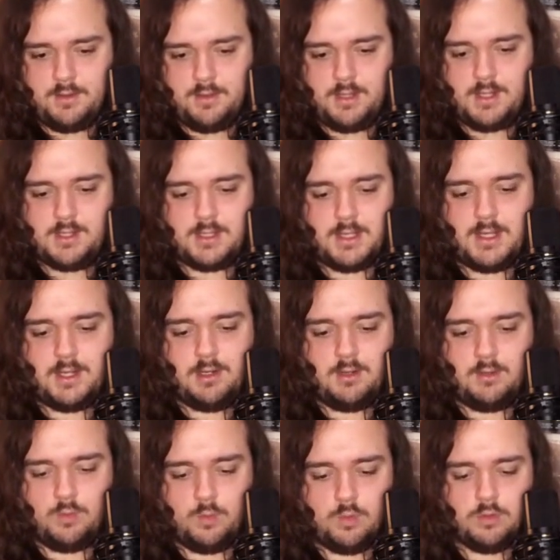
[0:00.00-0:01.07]
the
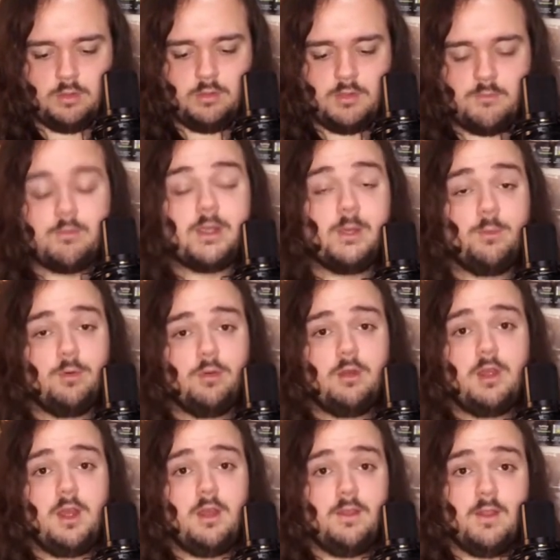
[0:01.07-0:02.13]
entire world of people
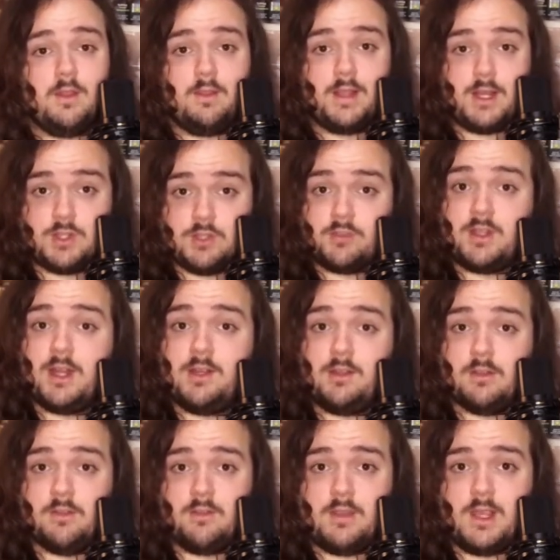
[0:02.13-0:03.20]
that Link just got
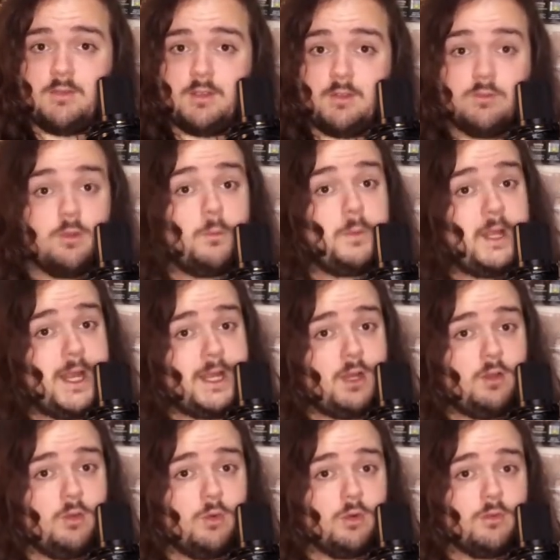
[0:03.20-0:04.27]
done saving from
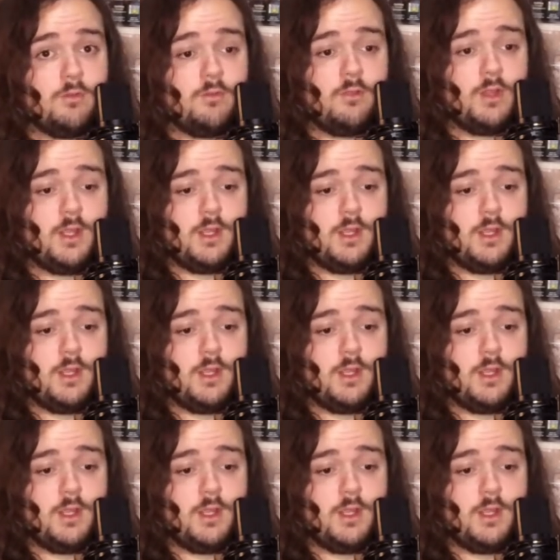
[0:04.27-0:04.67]
Ganondorf